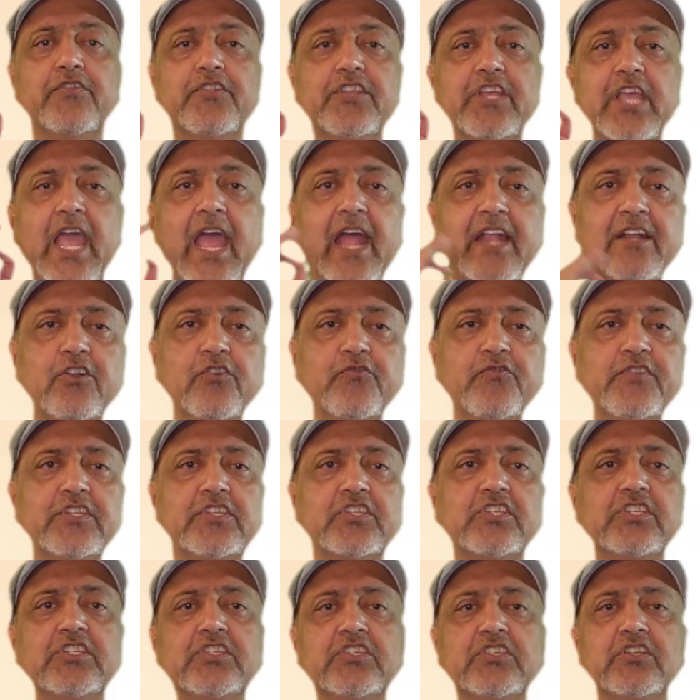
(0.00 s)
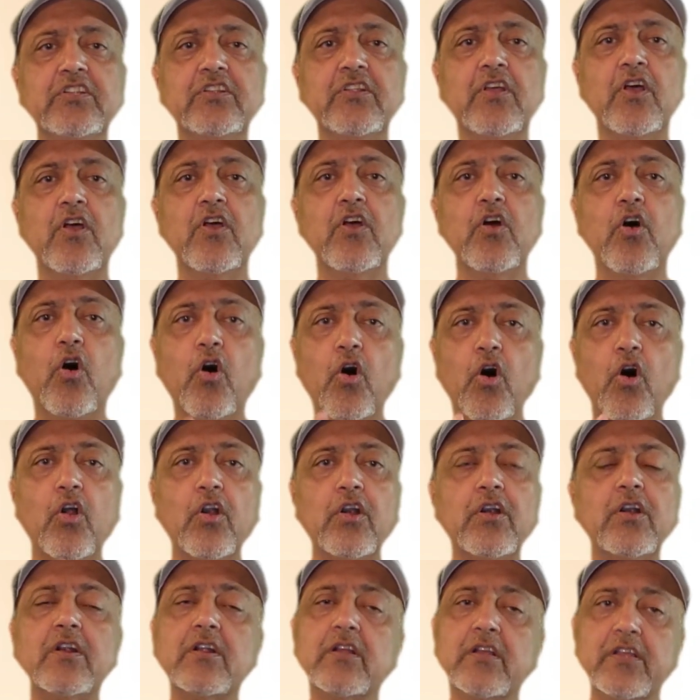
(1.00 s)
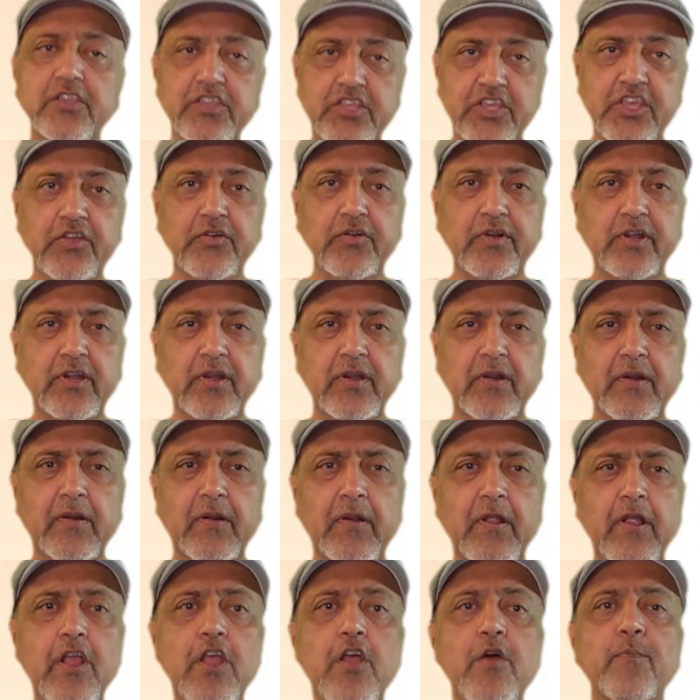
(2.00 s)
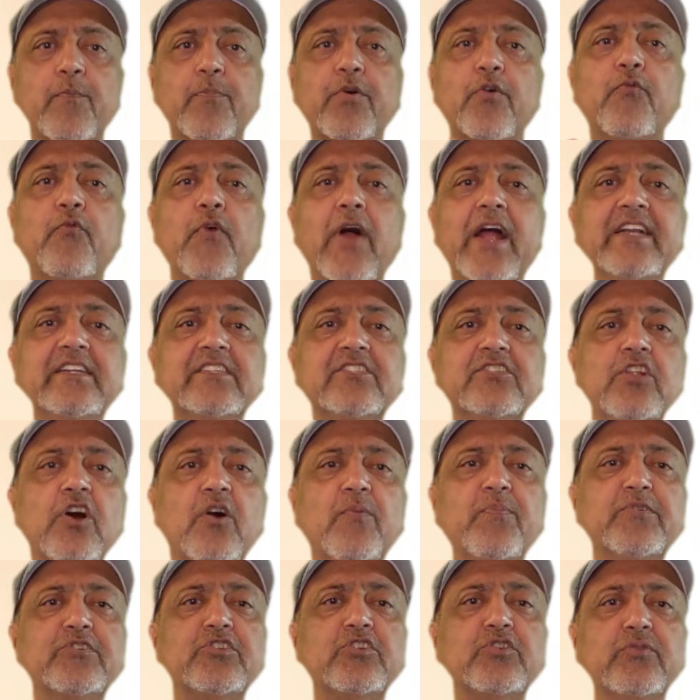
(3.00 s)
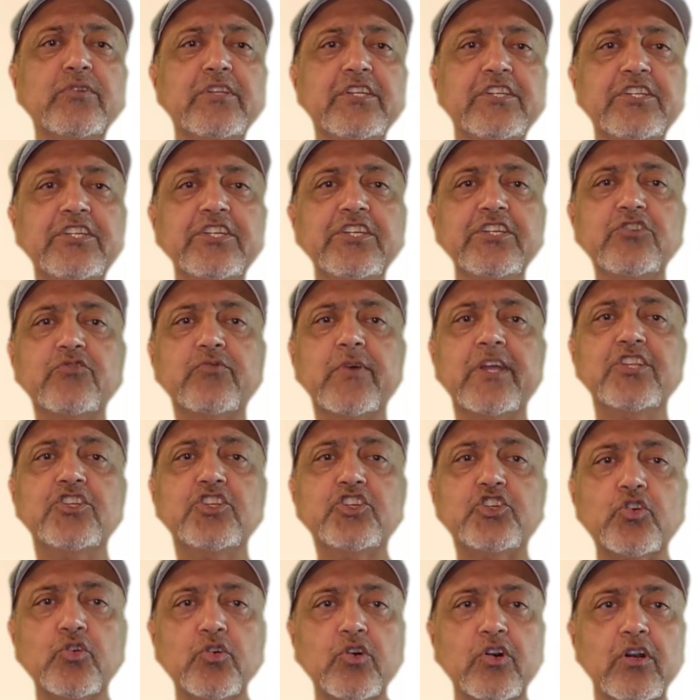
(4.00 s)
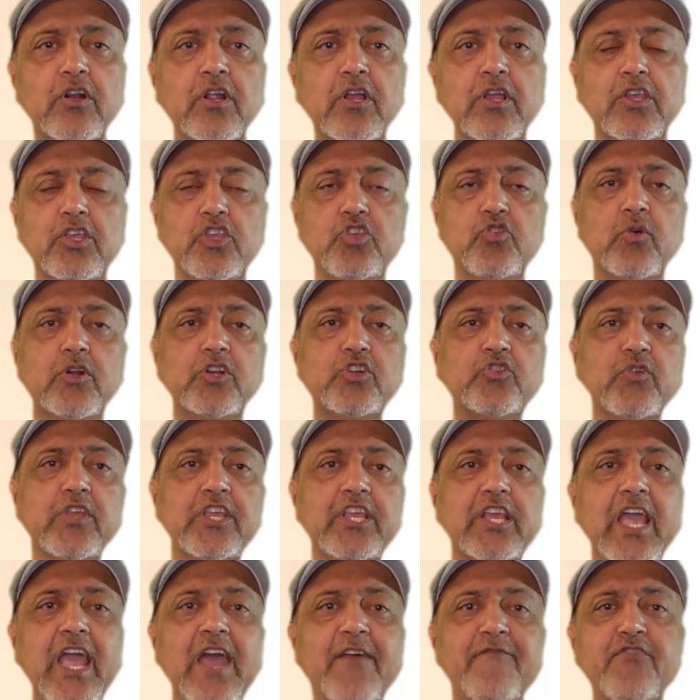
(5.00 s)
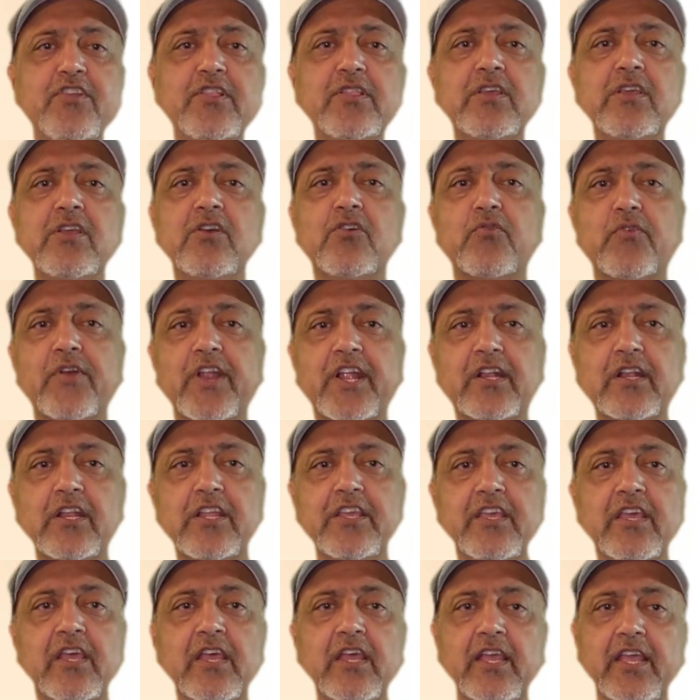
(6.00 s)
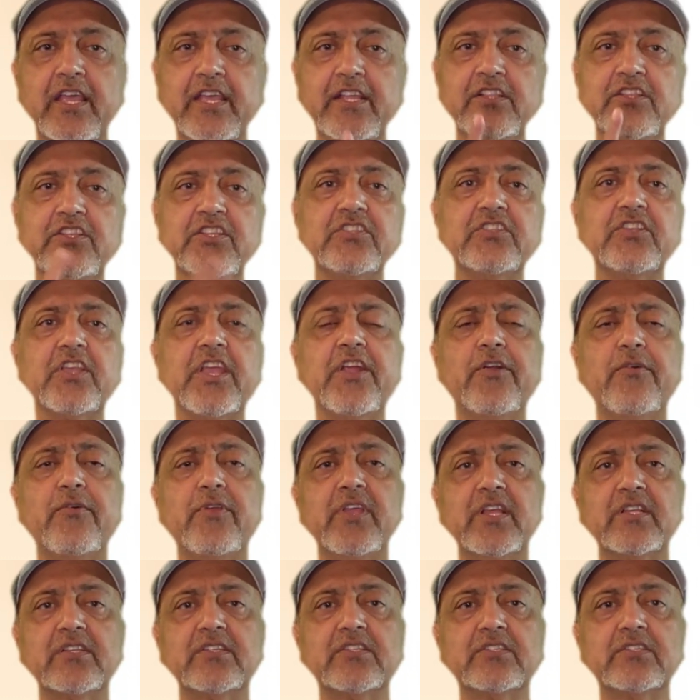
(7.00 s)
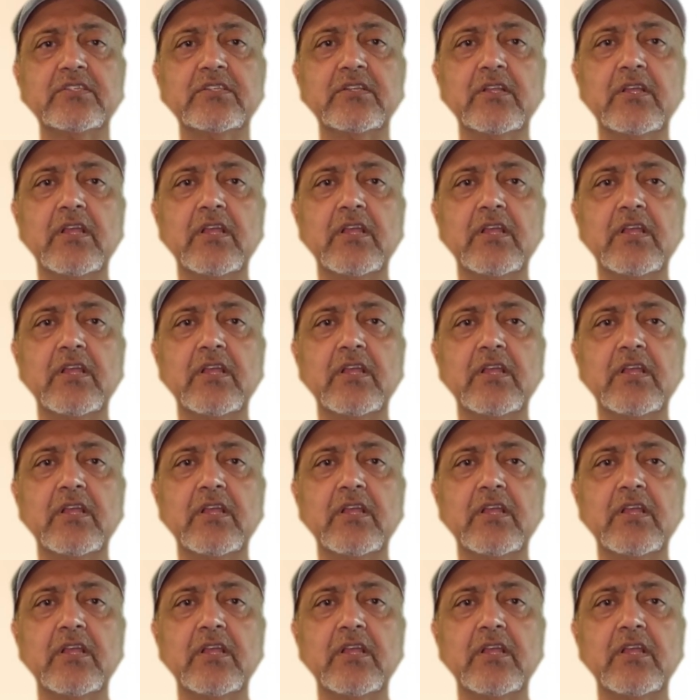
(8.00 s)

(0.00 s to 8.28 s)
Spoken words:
the end of the season or year provides an opportunity to ensure you are doing everything correctly in these areas.